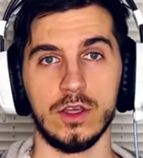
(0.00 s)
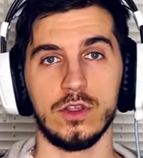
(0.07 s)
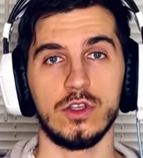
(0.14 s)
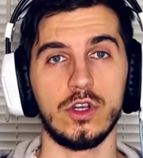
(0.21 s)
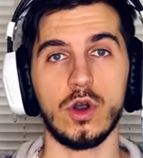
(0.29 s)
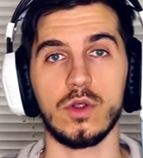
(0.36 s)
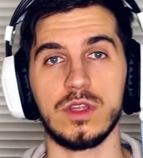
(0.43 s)

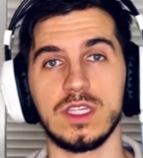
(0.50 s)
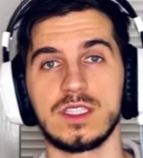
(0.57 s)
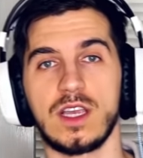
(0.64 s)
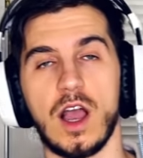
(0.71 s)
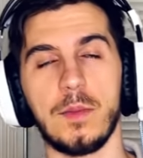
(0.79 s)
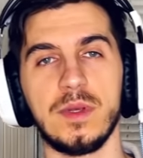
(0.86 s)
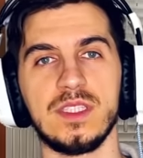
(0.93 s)
You know these
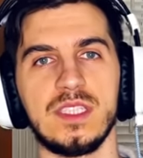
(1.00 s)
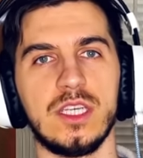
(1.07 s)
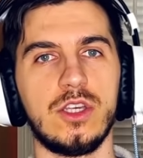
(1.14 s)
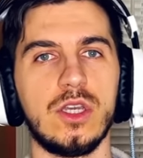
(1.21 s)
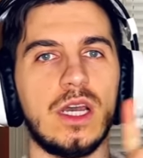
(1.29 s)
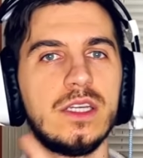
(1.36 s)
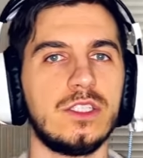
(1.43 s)
comments
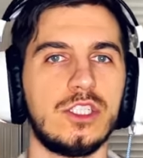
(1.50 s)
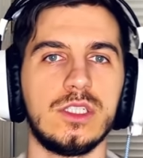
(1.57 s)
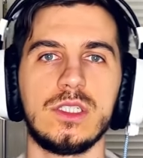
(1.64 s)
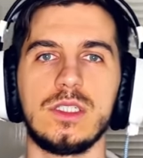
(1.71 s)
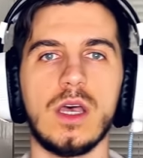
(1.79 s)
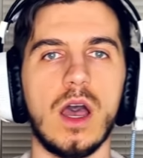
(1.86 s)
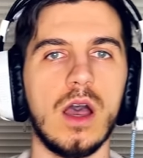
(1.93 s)
that you guys
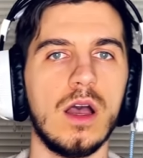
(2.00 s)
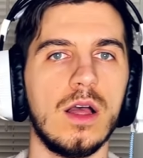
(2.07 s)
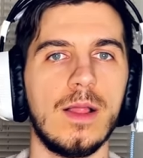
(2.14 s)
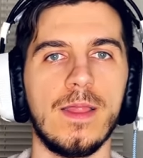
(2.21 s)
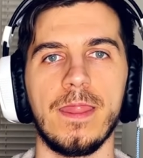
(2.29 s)
just saw?